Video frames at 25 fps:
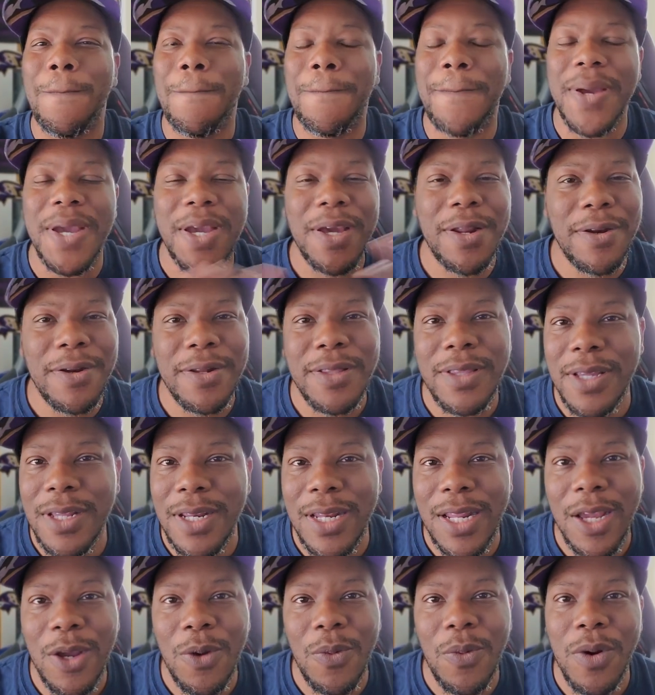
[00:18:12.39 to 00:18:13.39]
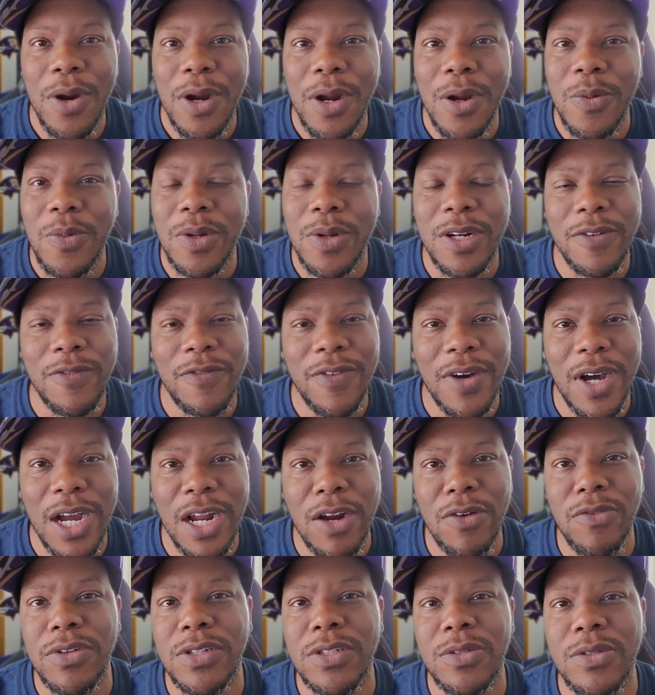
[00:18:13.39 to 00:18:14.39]
better than they were when the
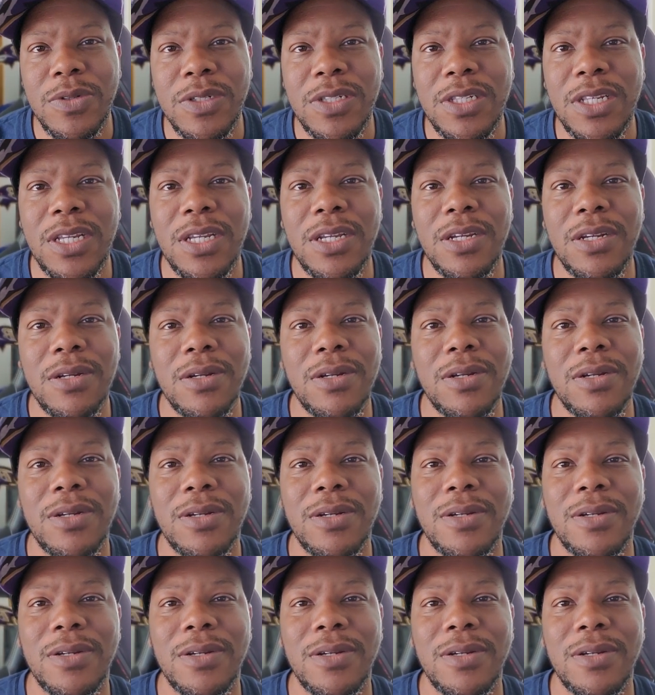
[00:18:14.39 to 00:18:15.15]
virus was here?